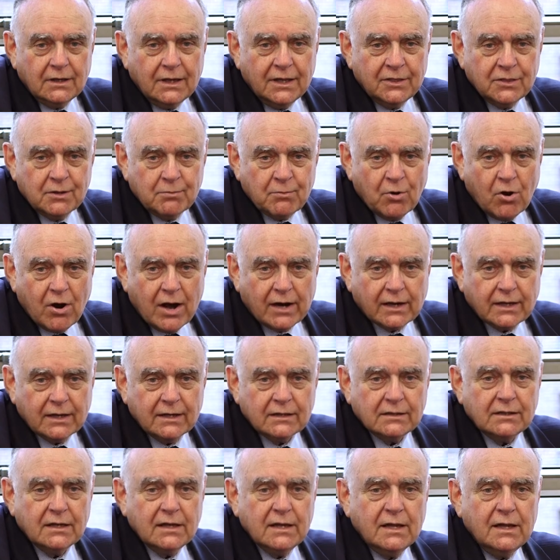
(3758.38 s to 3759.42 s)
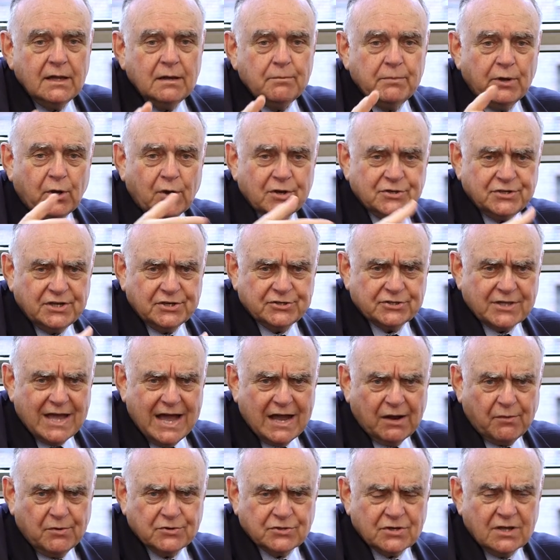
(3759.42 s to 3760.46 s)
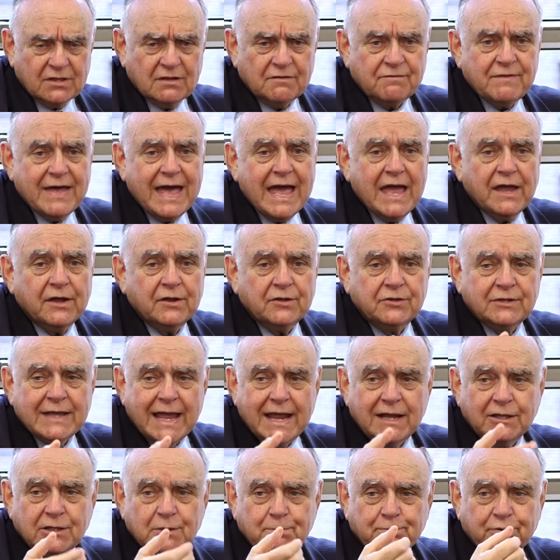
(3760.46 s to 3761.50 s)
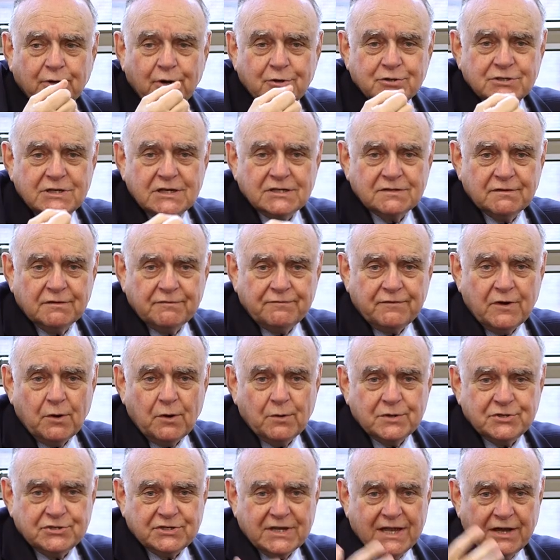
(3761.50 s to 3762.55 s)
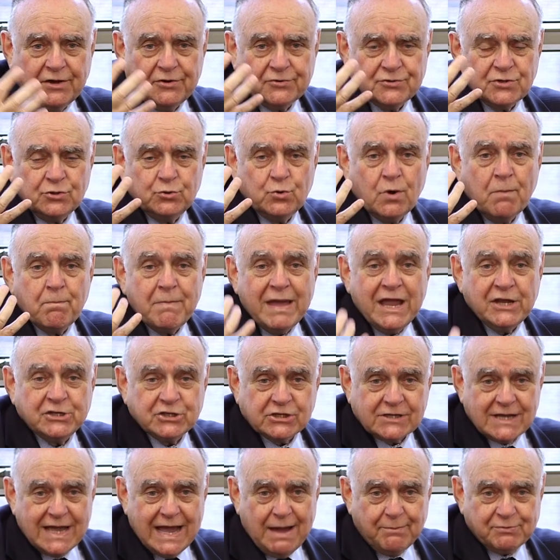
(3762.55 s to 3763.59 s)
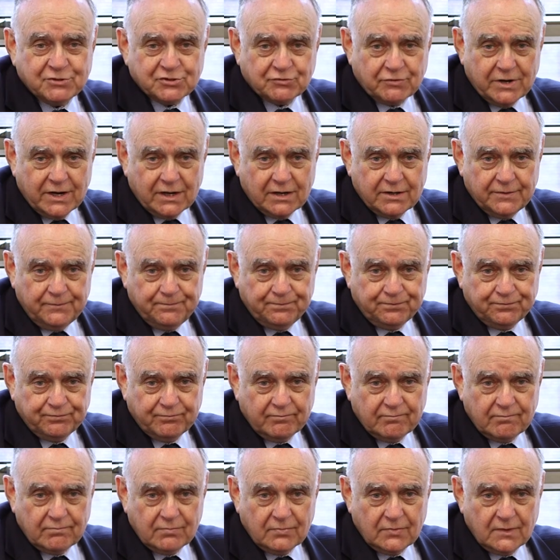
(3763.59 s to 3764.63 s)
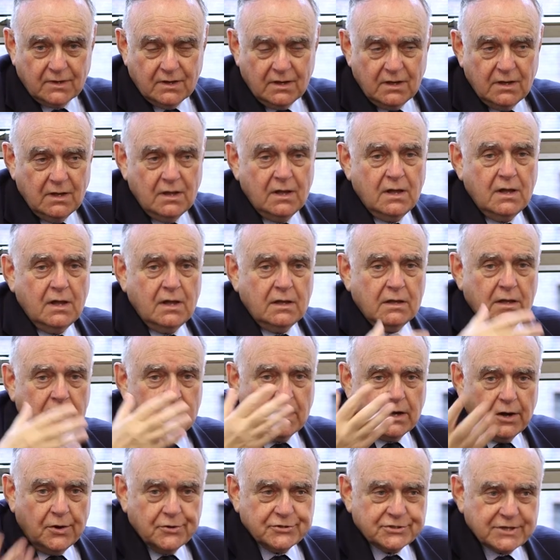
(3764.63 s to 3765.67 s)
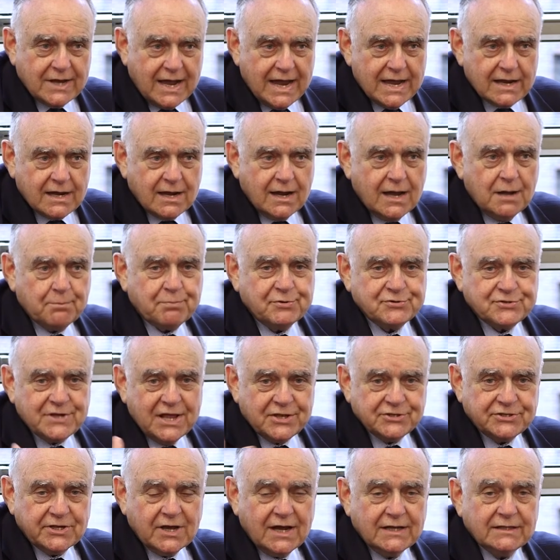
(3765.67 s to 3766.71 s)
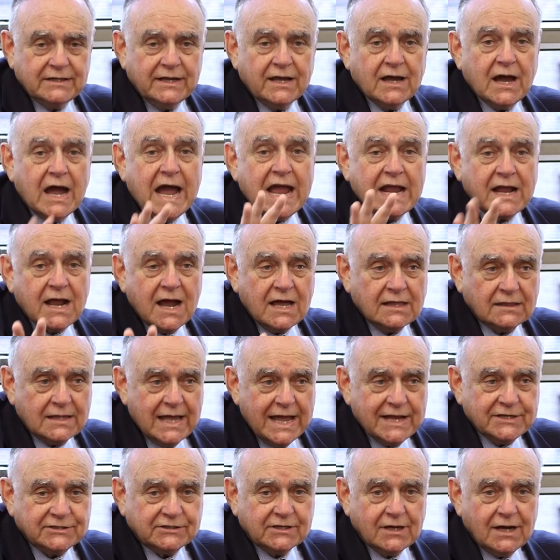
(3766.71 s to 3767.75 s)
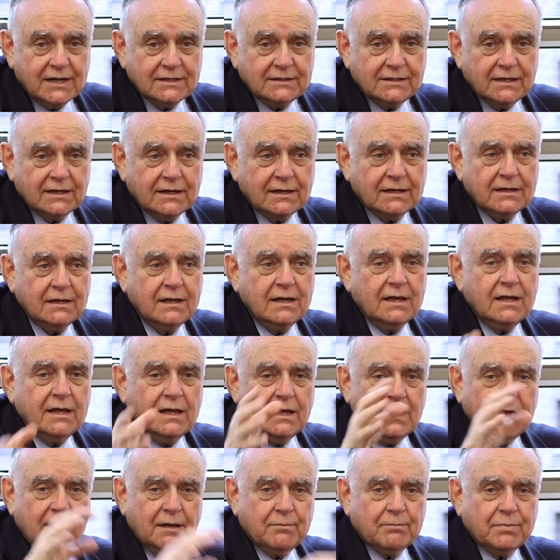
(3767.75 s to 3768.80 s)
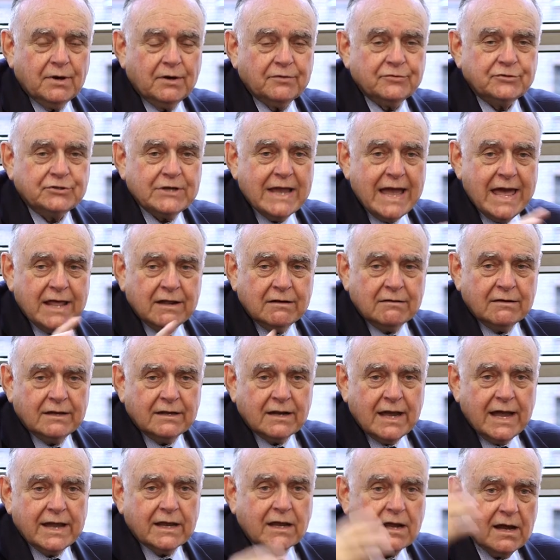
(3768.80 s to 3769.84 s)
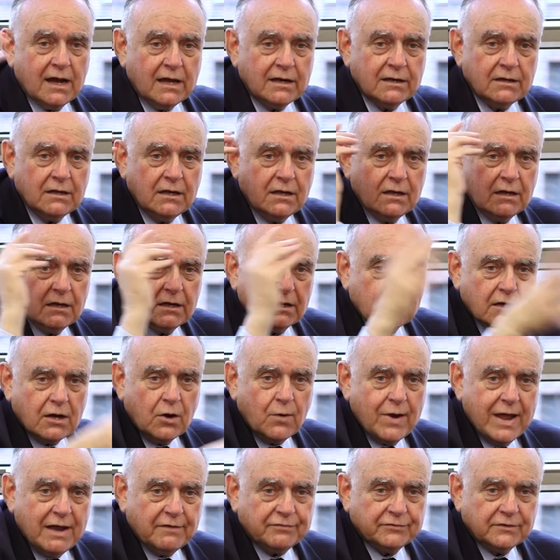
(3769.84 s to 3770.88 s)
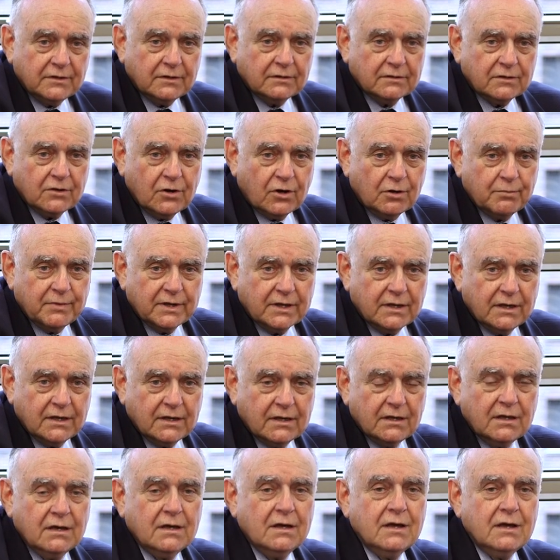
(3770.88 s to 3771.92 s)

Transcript: in the market because the stock was undervalued, take the proceeds from the forward sales and do a major cap shrink. He goes to Icahn, presents the idea, Icahn likes the idea, and both JANA and Icahn go after Kerr McGee.